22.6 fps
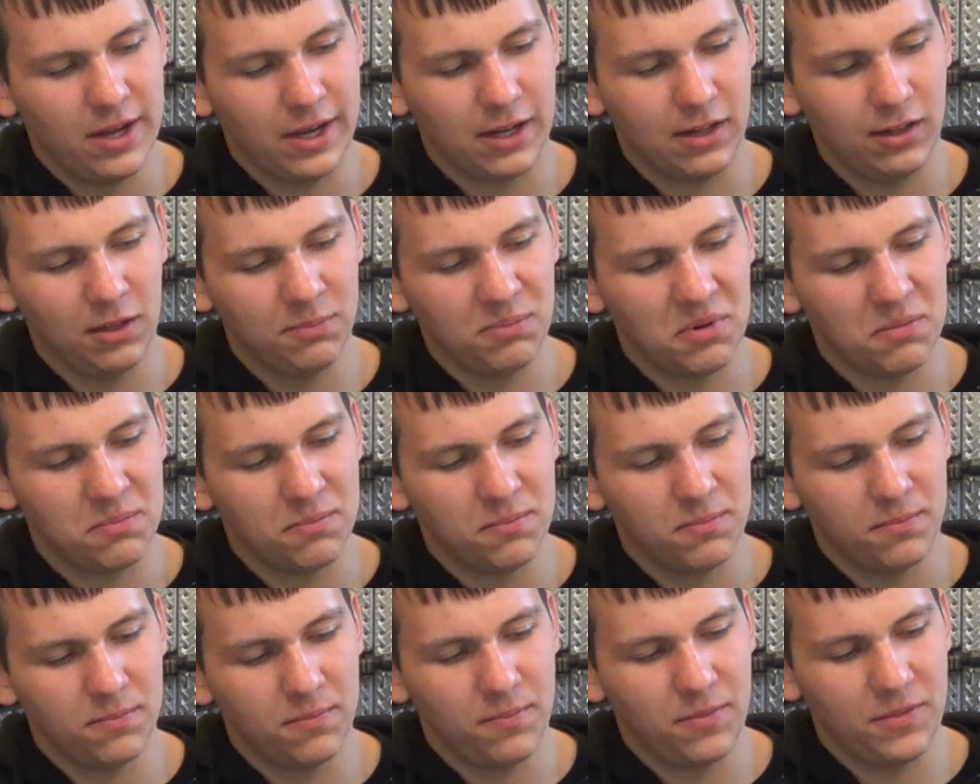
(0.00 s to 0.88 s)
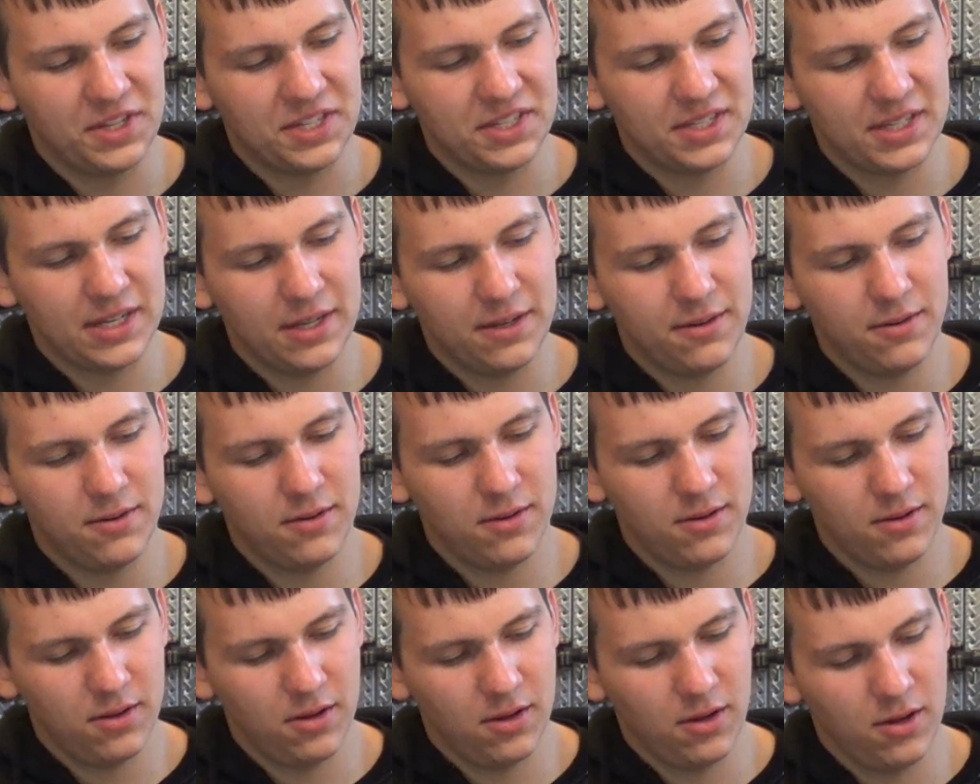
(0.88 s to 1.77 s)
clip on this side
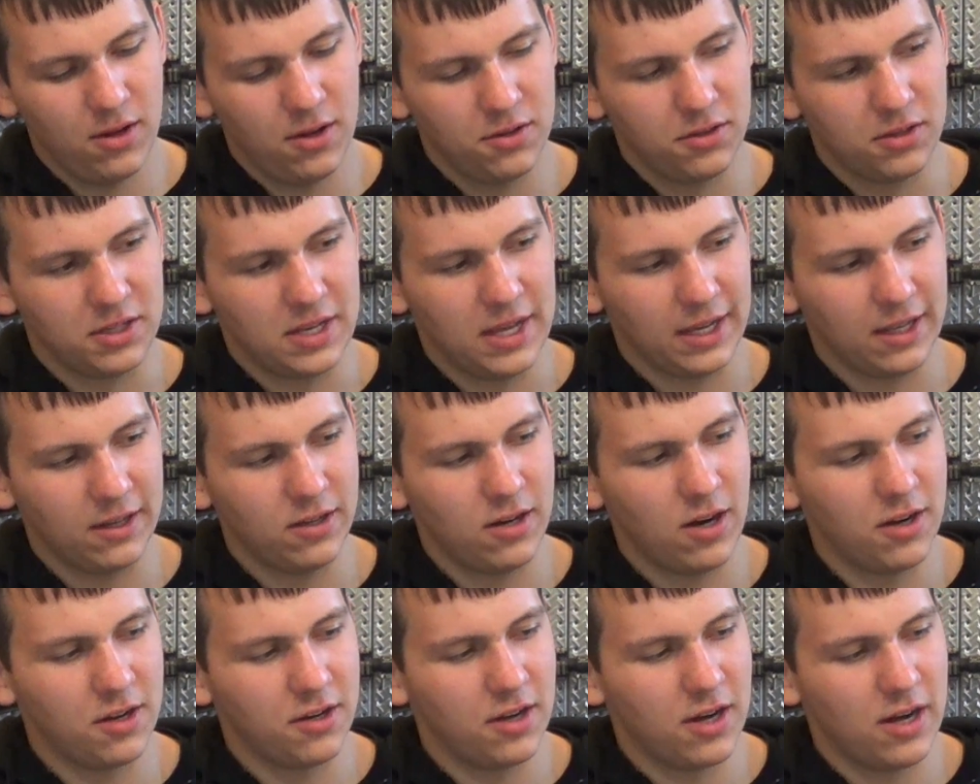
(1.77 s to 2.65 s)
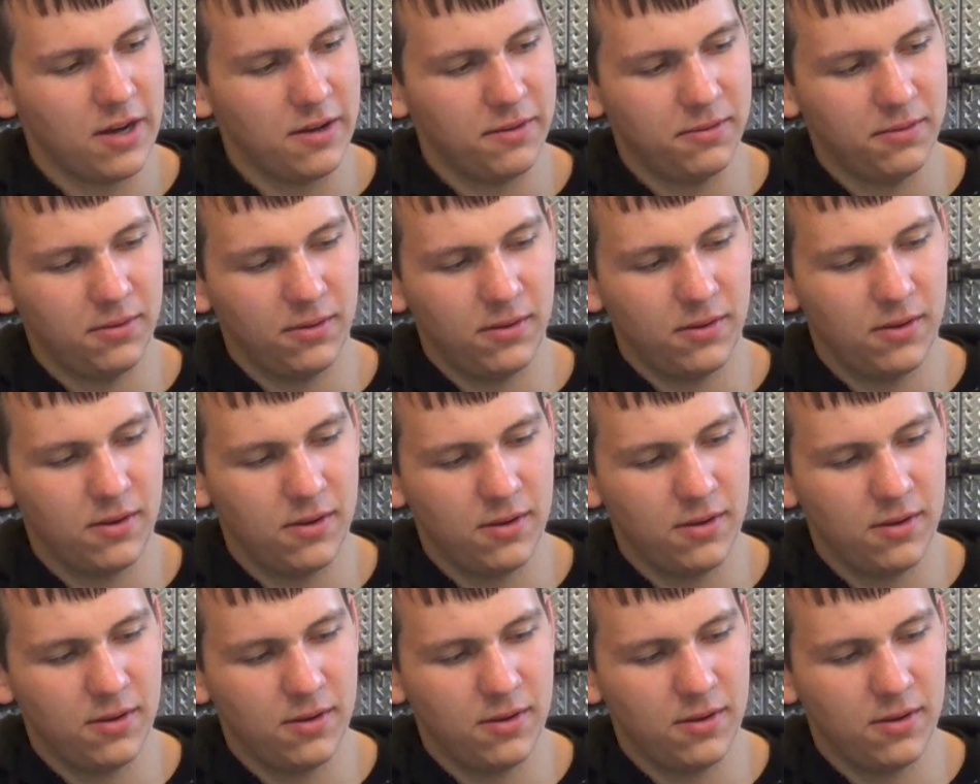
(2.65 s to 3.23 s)
to take it on and off,